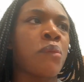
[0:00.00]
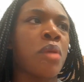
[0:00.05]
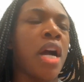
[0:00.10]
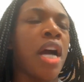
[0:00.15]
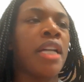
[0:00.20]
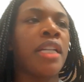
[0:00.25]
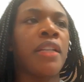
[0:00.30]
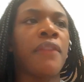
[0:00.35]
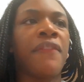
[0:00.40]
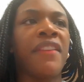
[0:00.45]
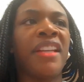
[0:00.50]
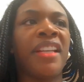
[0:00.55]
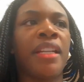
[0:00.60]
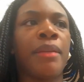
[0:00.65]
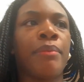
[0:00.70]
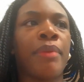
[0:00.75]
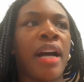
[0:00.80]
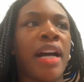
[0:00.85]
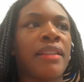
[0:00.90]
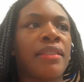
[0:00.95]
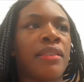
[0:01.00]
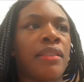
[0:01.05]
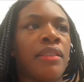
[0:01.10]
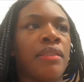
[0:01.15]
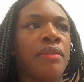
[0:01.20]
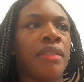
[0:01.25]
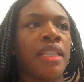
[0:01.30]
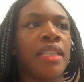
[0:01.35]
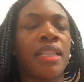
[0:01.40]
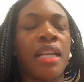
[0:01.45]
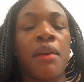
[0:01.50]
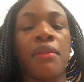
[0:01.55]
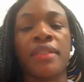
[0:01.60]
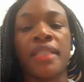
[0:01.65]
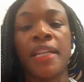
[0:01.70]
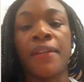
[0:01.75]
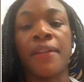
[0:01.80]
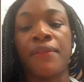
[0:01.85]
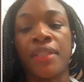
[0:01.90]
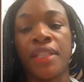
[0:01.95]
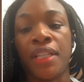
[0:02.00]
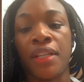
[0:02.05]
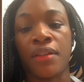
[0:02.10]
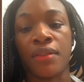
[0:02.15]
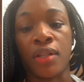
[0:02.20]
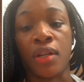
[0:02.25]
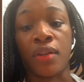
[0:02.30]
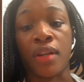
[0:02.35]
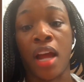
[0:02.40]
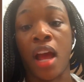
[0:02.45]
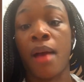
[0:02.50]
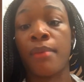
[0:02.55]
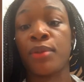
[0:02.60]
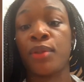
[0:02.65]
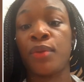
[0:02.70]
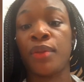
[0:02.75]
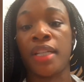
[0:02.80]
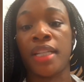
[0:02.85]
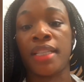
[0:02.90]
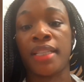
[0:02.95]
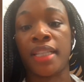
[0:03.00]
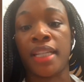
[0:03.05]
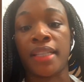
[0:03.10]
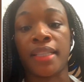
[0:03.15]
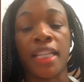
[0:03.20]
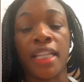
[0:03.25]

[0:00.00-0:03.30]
undefeated in boxing since I was 17 years old. Now I'm 26.